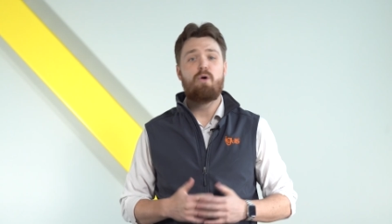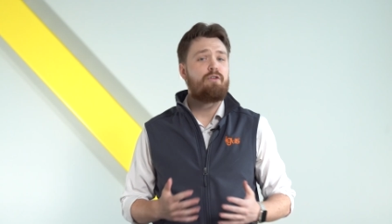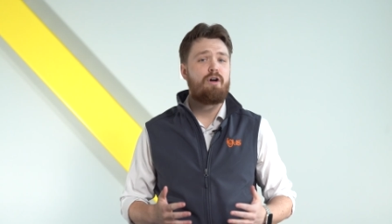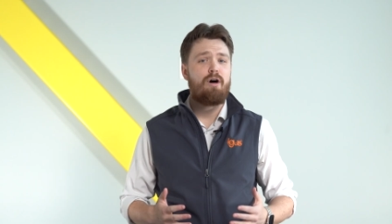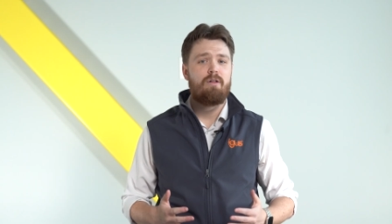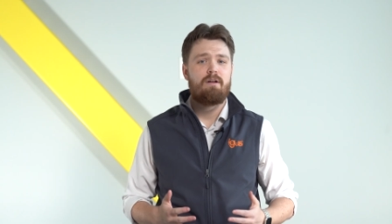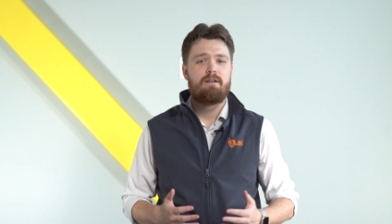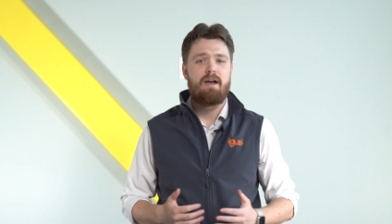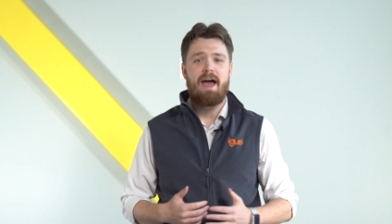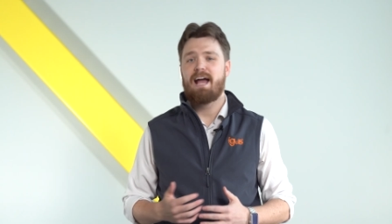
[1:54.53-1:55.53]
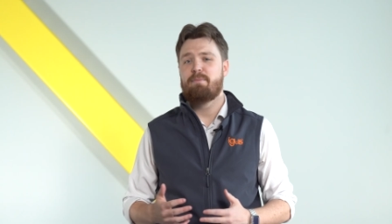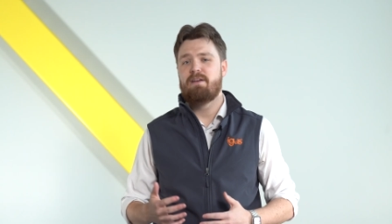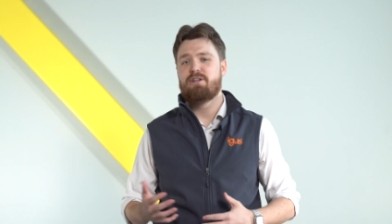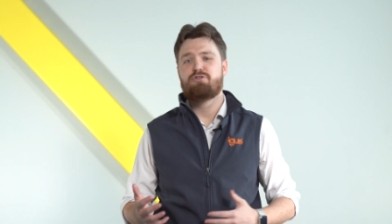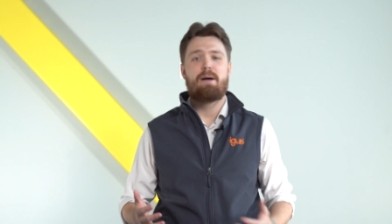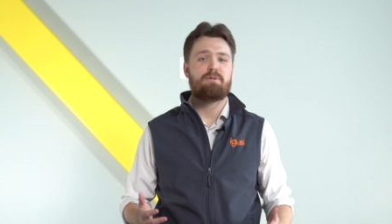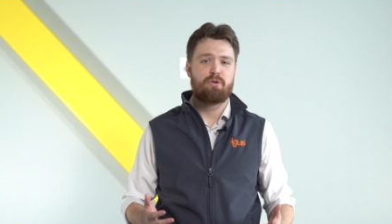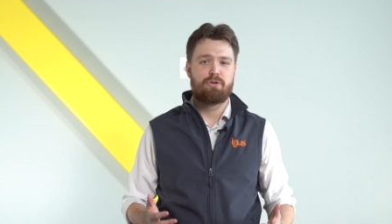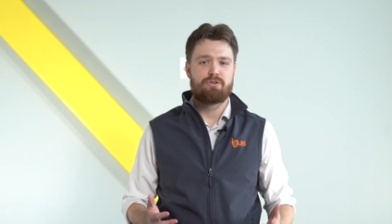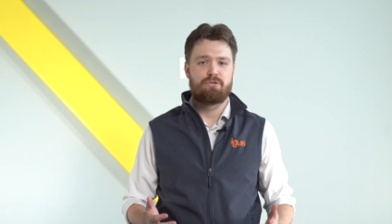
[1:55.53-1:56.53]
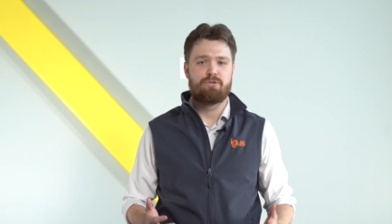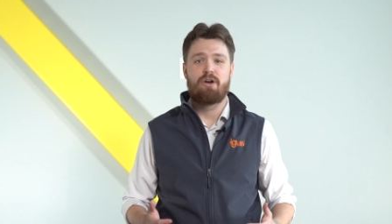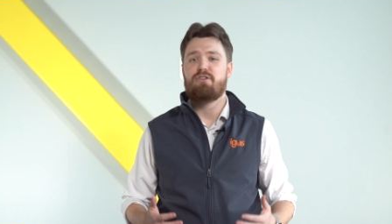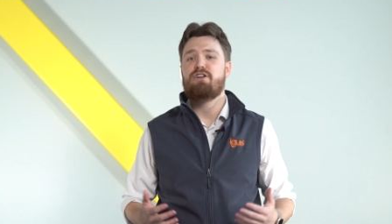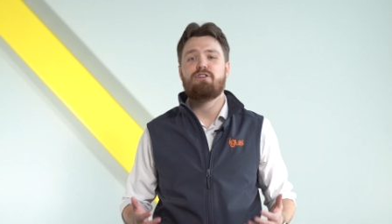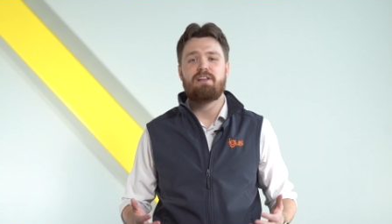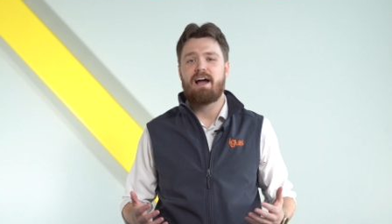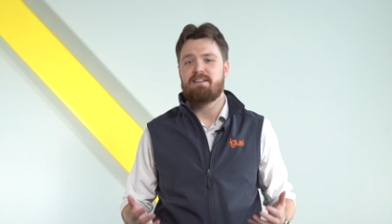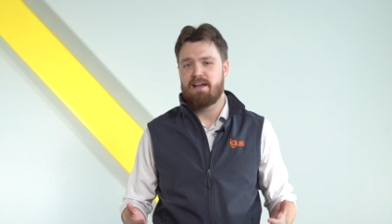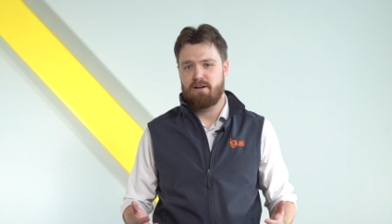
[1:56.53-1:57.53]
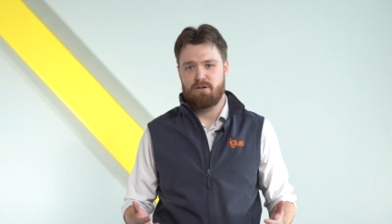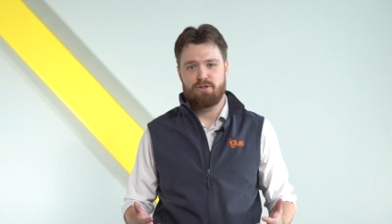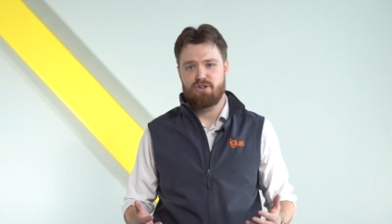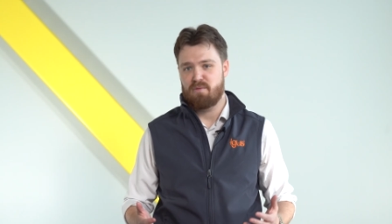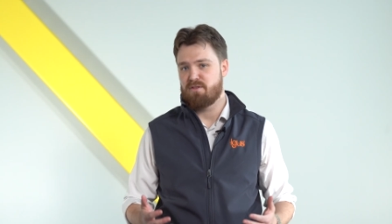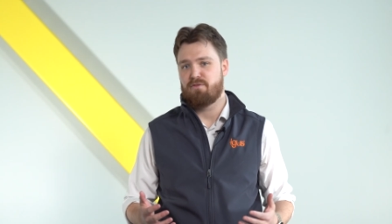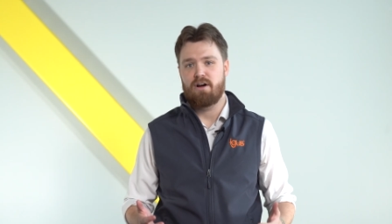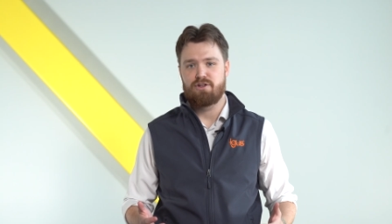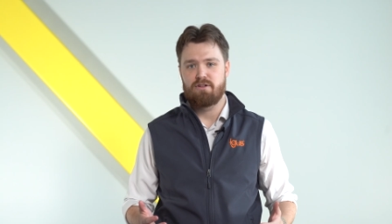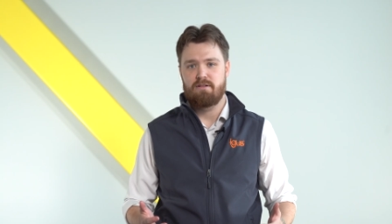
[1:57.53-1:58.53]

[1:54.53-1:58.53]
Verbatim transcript: Overall, Acme and trapezoidal screws are nearly identical in terms of function.